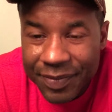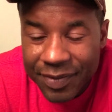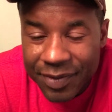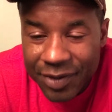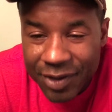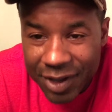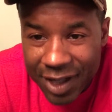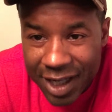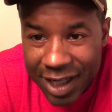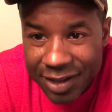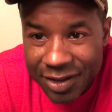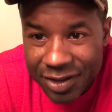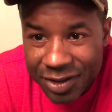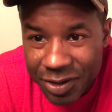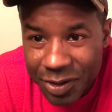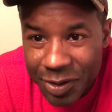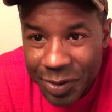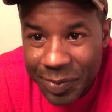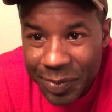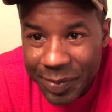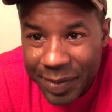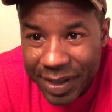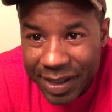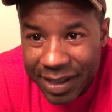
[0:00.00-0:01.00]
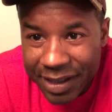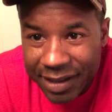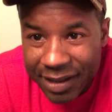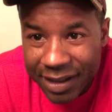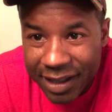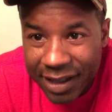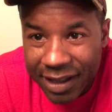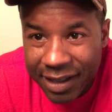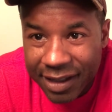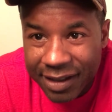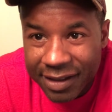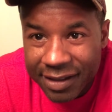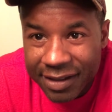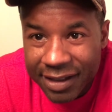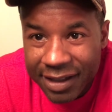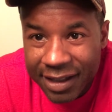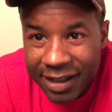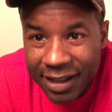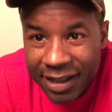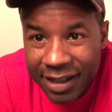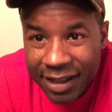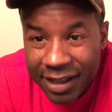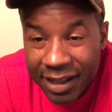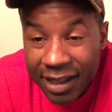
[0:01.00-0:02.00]
You guys told me that
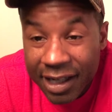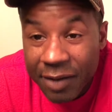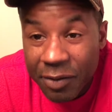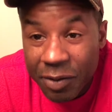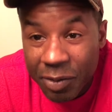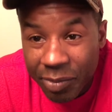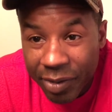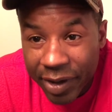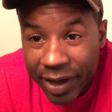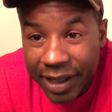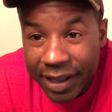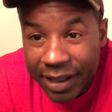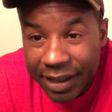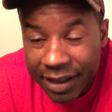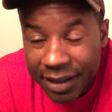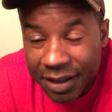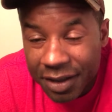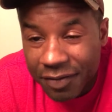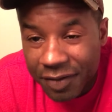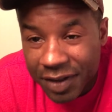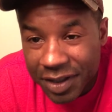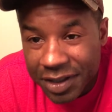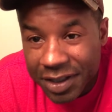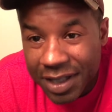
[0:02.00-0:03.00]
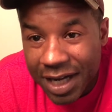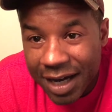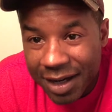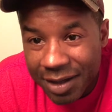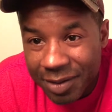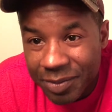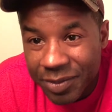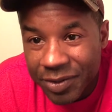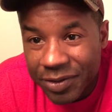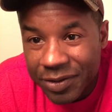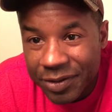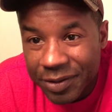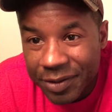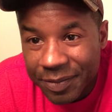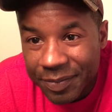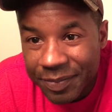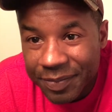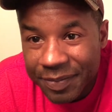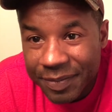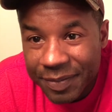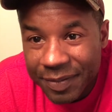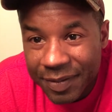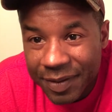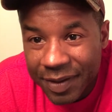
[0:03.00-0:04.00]
it would break in if I shot it more.
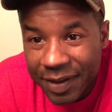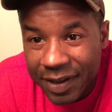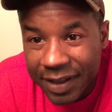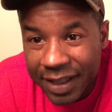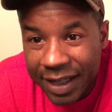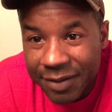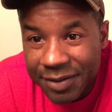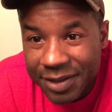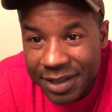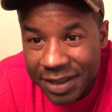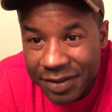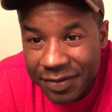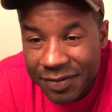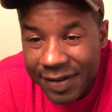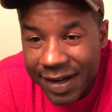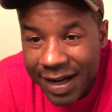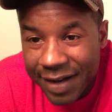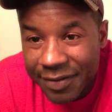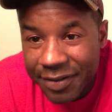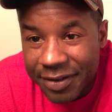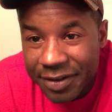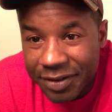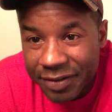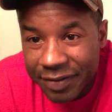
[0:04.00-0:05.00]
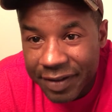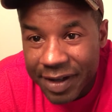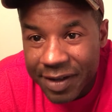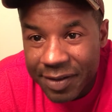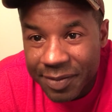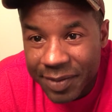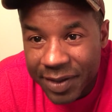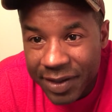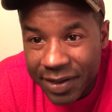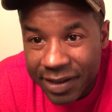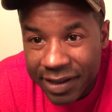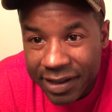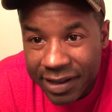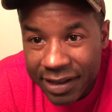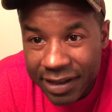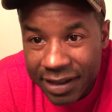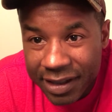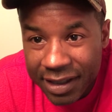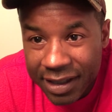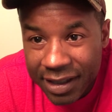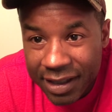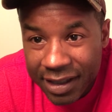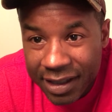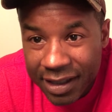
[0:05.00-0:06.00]
And that was at the 500 round mark.
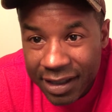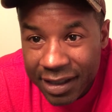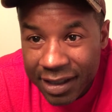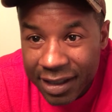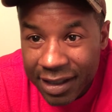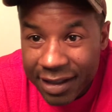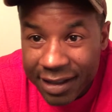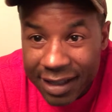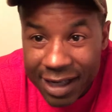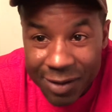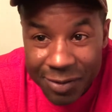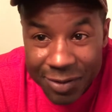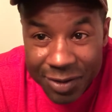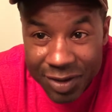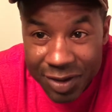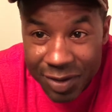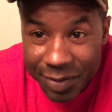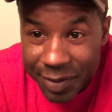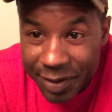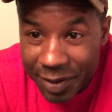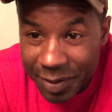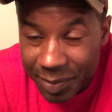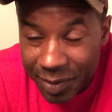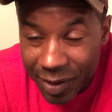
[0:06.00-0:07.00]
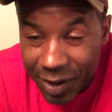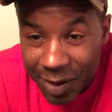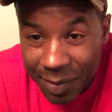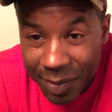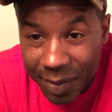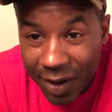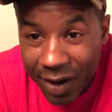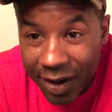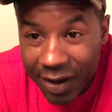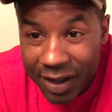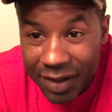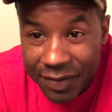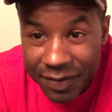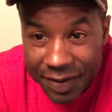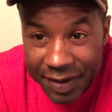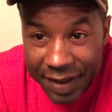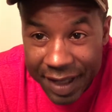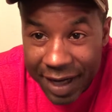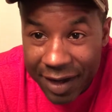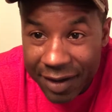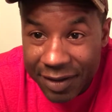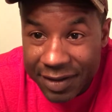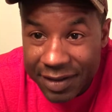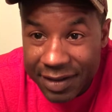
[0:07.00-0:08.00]
And now we're somewhere in the ballpark of
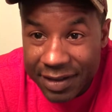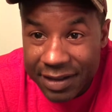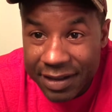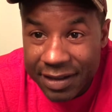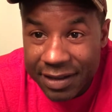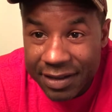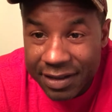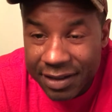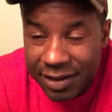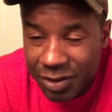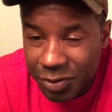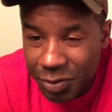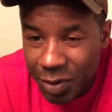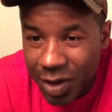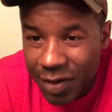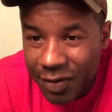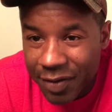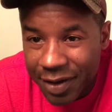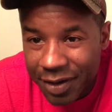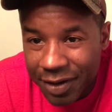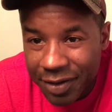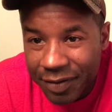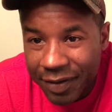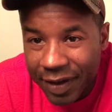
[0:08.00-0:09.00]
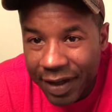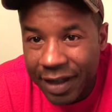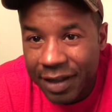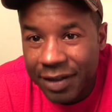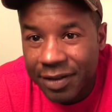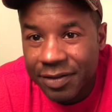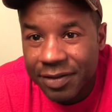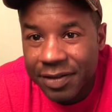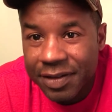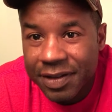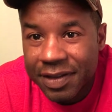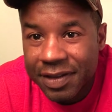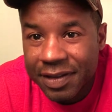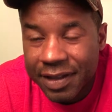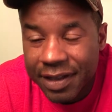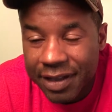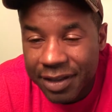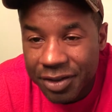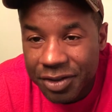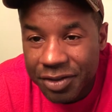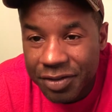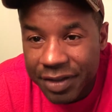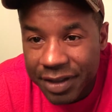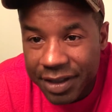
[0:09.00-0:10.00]
1,000 to 1,200 rounds, and
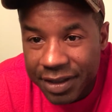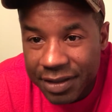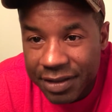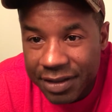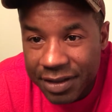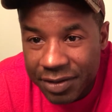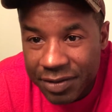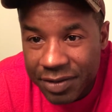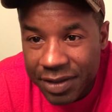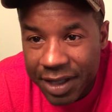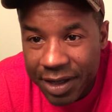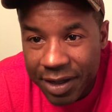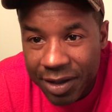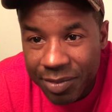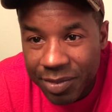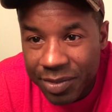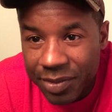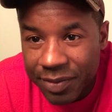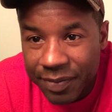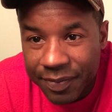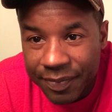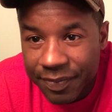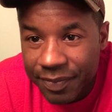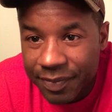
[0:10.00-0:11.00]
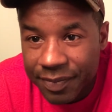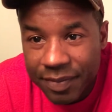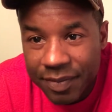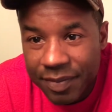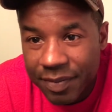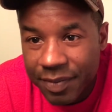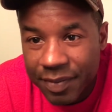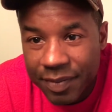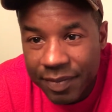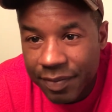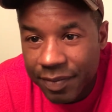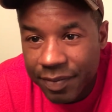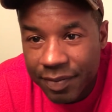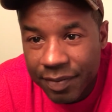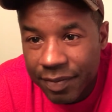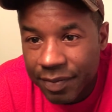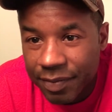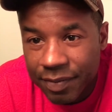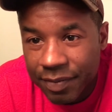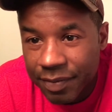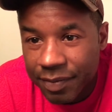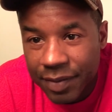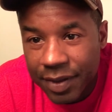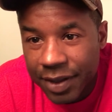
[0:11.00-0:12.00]
this trigger is still terrible.
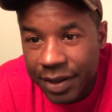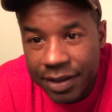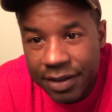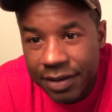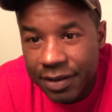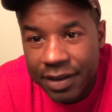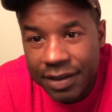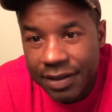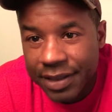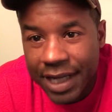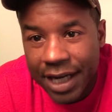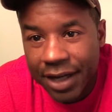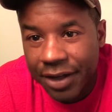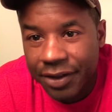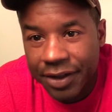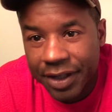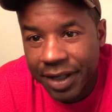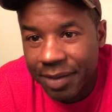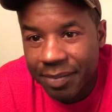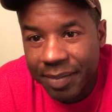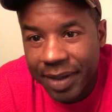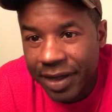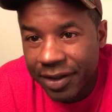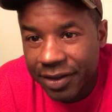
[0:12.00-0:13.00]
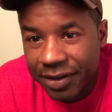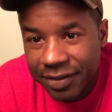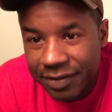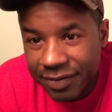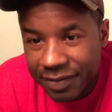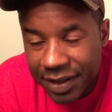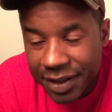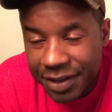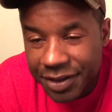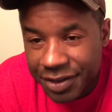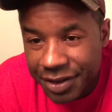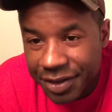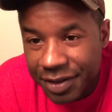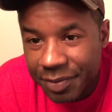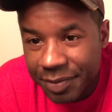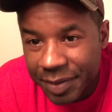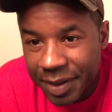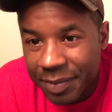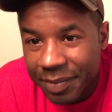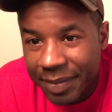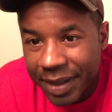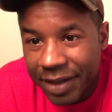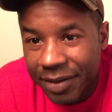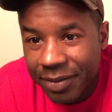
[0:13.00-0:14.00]
it's not gonna get better. It should have
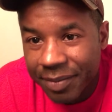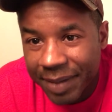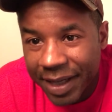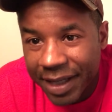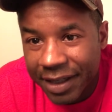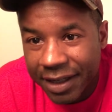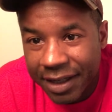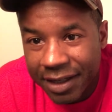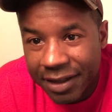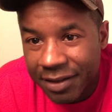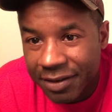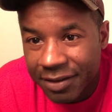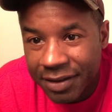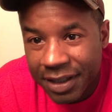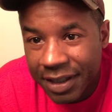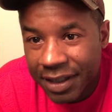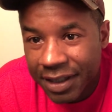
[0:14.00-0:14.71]
been better by now.